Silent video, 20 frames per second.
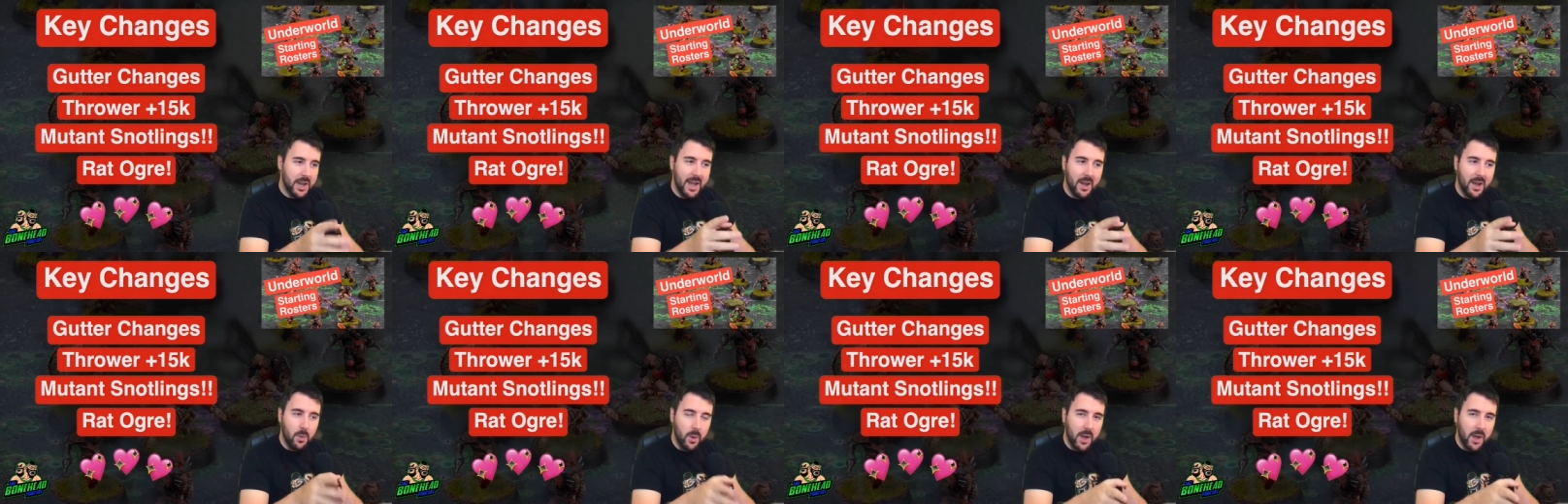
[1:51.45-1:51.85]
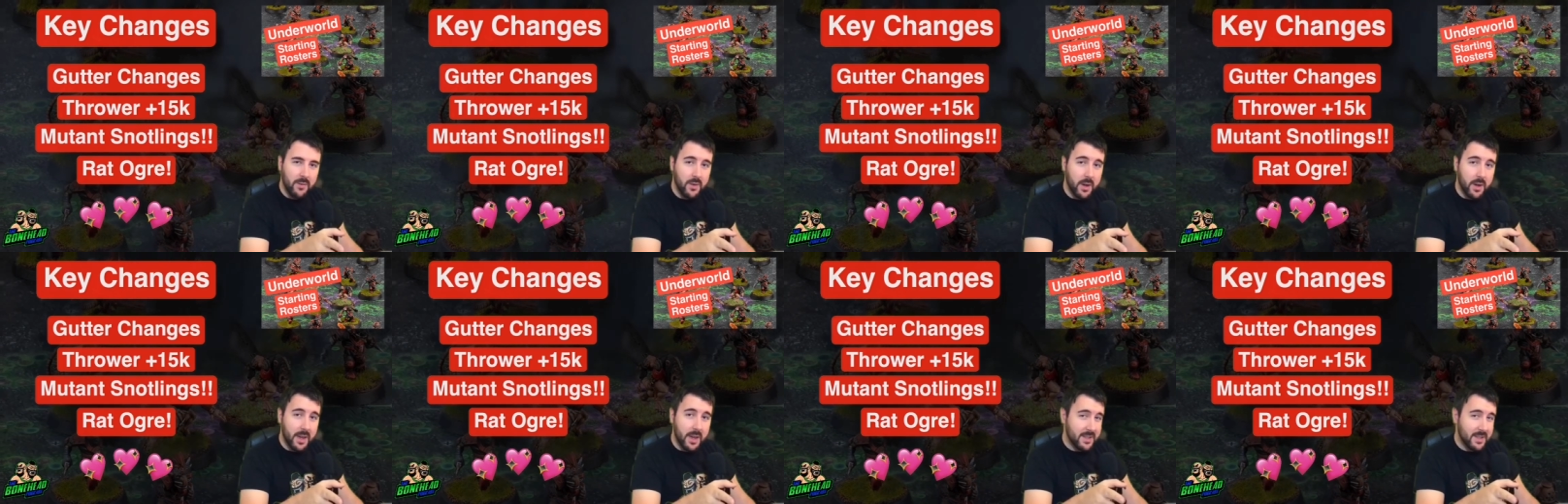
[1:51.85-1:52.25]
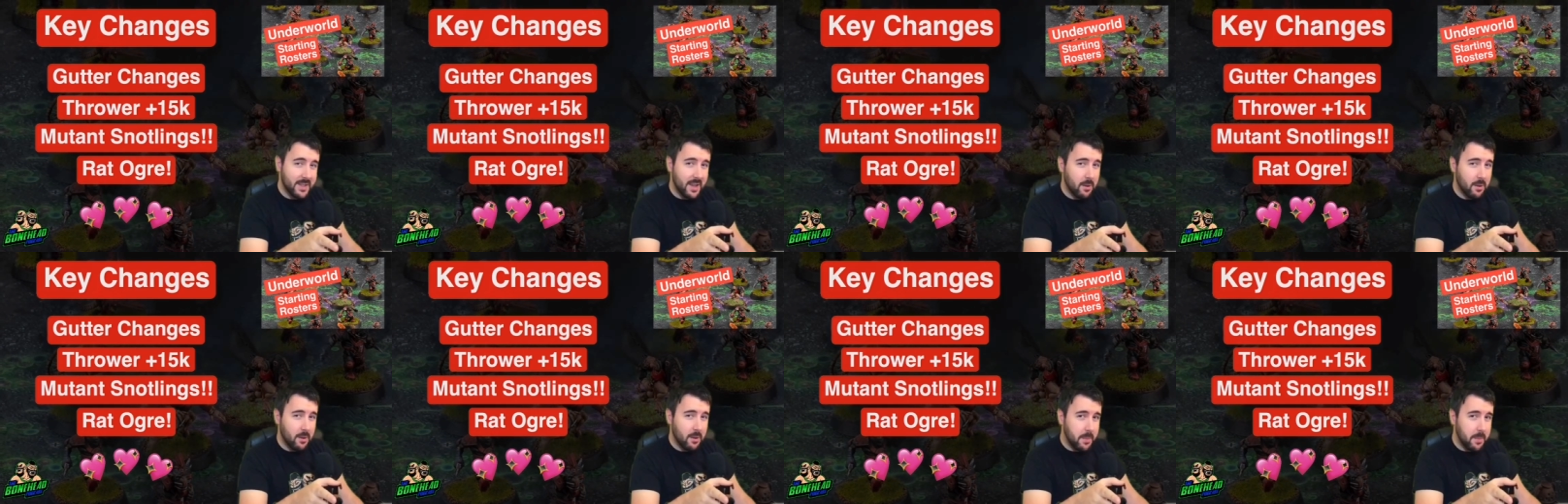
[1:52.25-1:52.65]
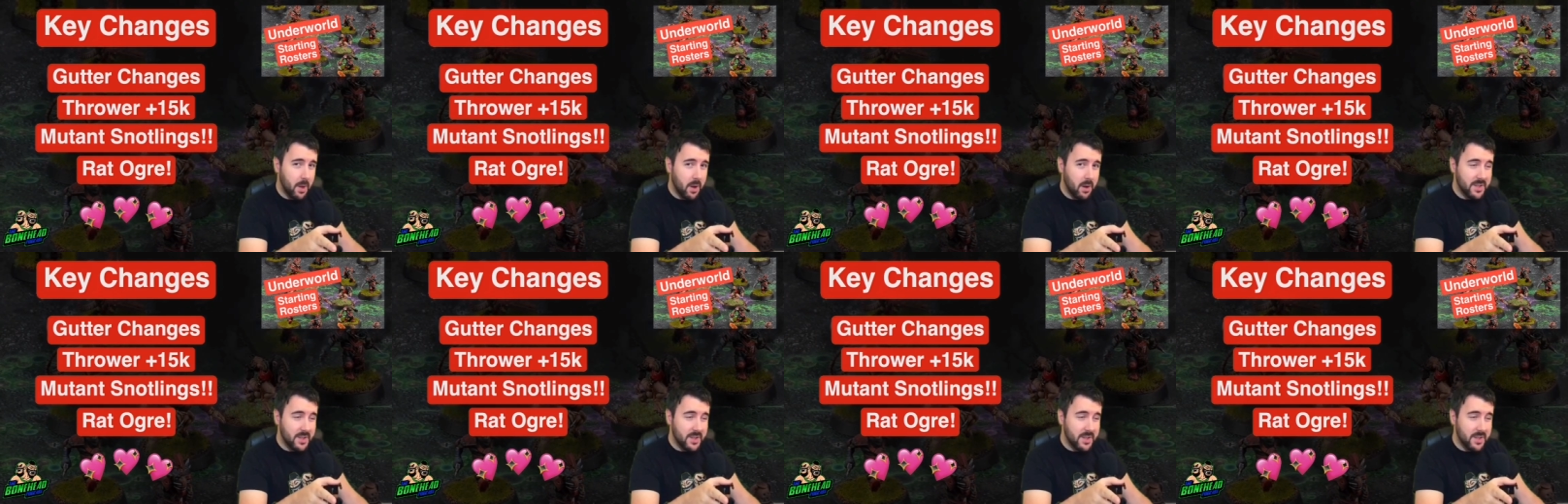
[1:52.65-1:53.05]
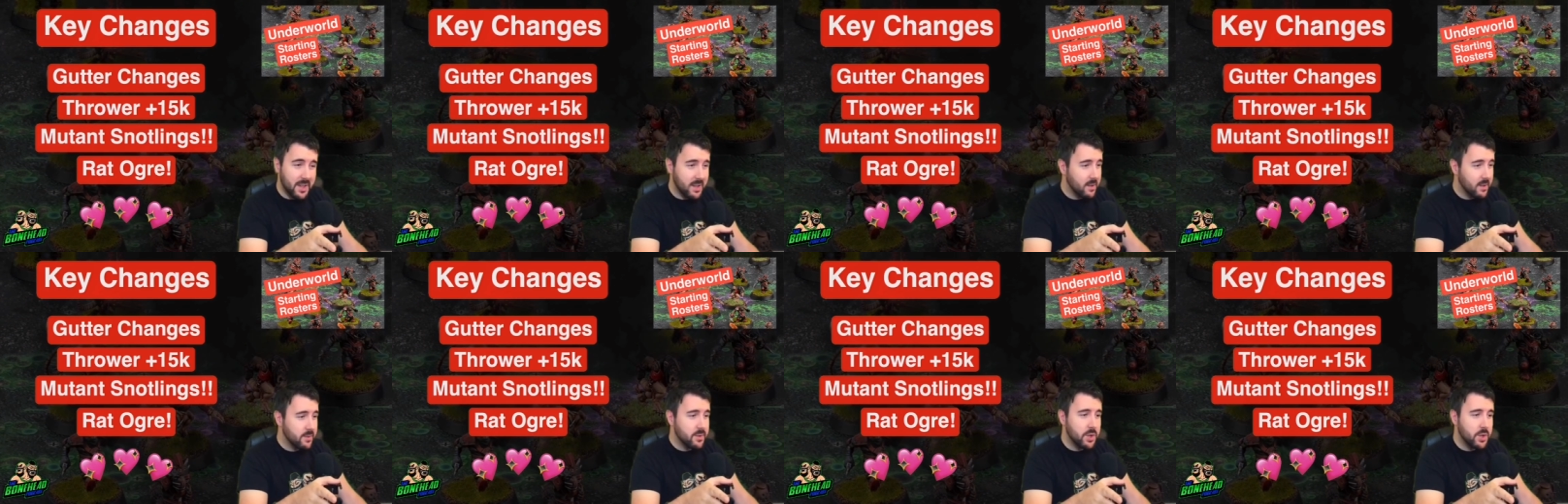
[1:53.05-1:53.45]
However, it's now
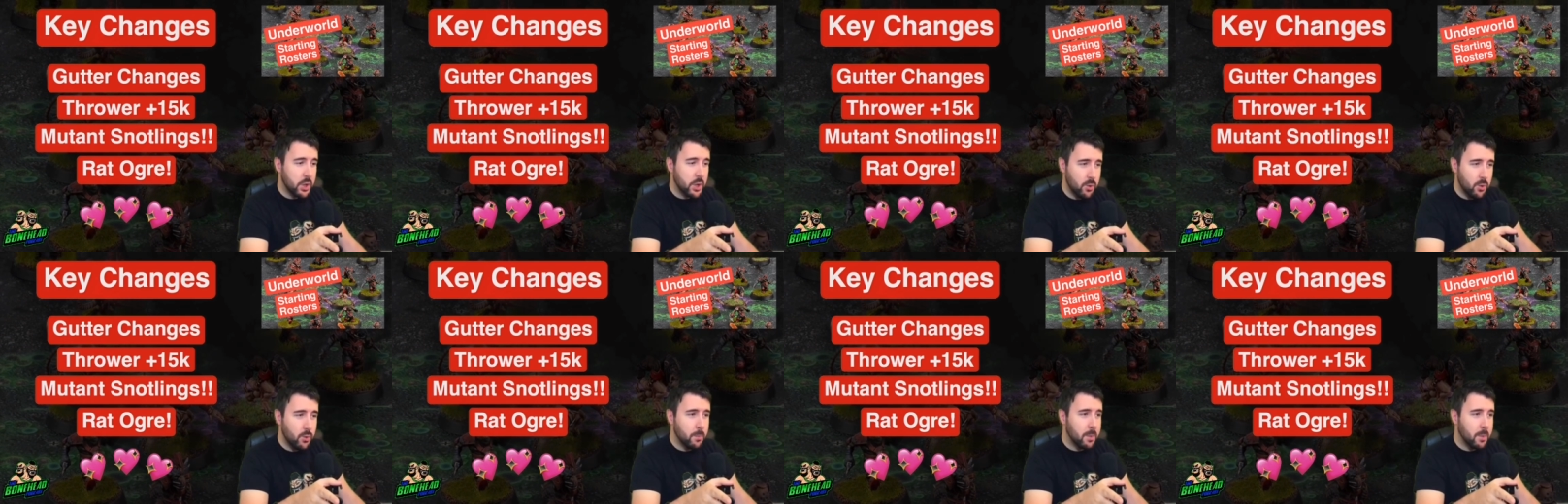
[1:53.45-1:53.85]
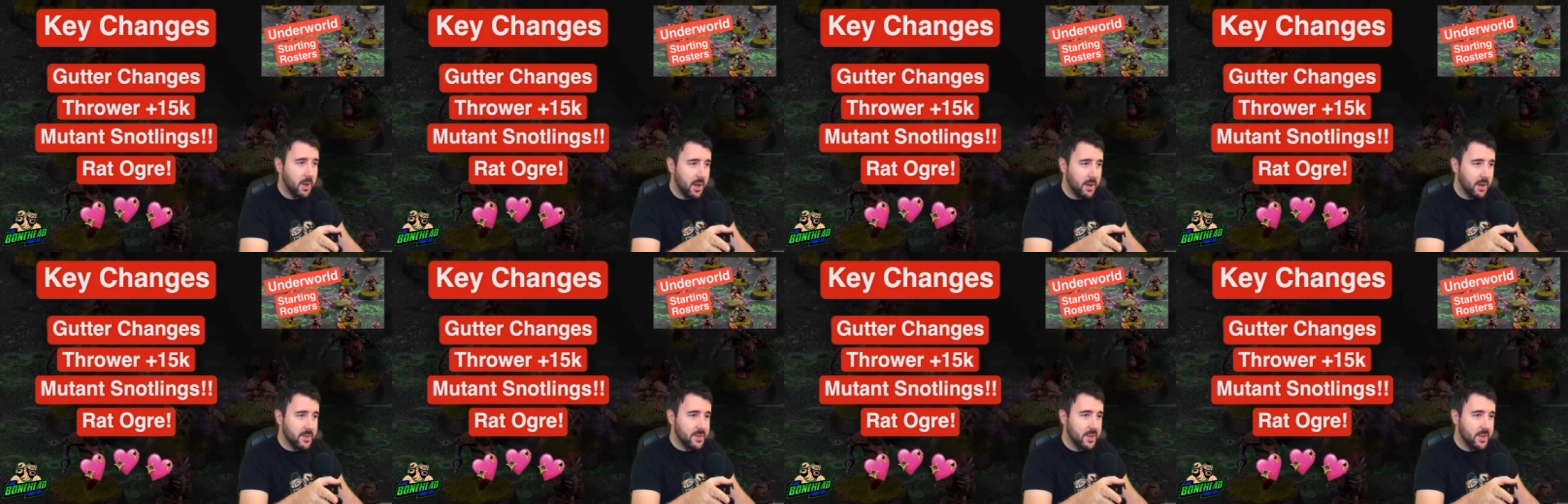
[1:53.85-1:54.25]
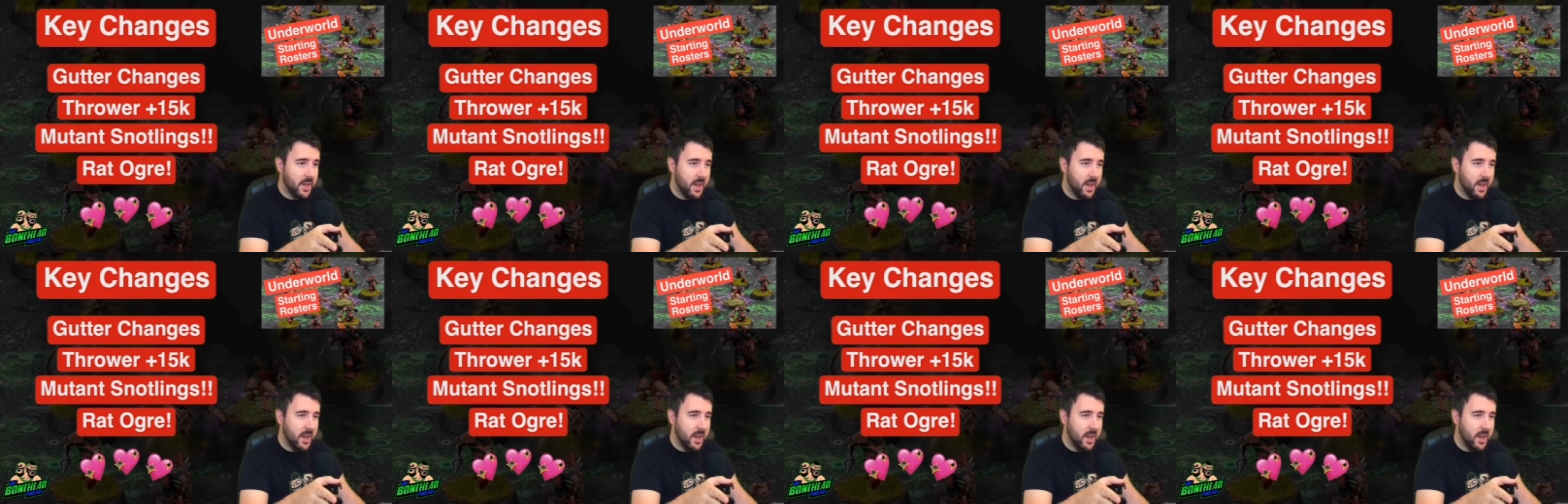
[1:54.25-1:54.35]
passing 2 plus.